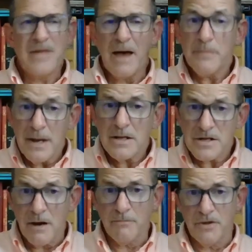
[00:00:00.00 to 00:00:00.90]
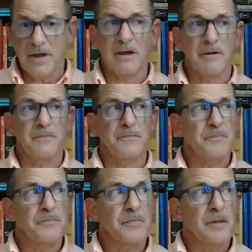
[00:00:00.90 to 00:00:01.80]
That means something.
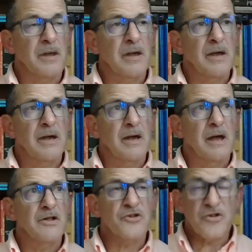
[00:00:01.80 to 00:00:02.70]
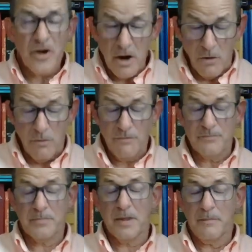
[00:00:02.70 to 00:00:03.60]
And
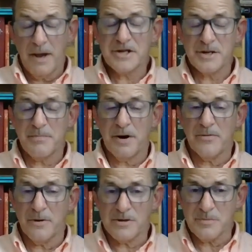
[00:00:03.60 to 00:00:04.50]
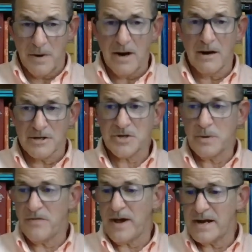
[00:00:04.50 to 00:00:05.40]
so, based upon those
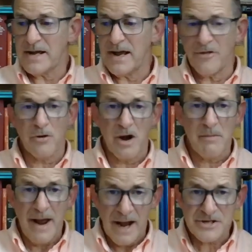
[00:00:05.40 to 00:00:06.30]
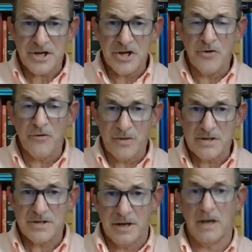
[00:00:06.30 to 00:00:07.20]
miles that we've had together, I'm asking you
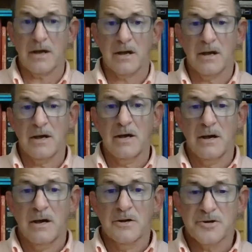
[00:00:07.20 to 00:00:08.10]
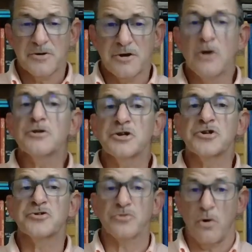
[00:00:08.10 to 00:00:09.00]
for this thing. So don't
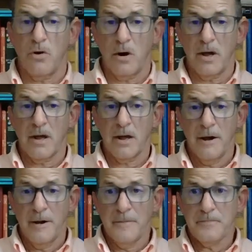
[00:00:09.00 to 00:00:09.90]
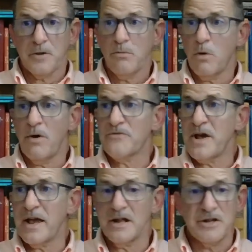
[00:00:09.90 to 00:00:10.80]
destroy what
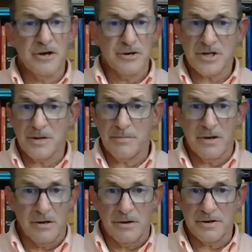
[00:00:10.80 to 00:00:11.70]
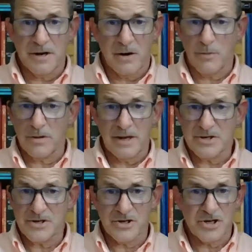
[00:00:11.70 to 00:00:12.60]
we've taken years to build, our
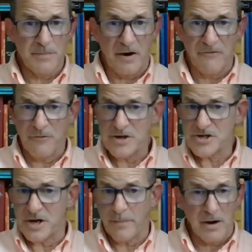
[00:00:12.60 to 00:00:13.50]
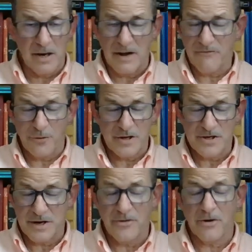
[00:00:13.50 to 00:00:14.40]
relationship, our friendship, our love
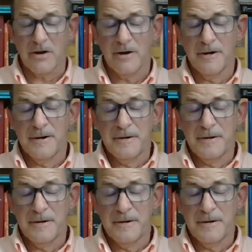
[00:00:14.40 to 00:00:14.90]
for each other.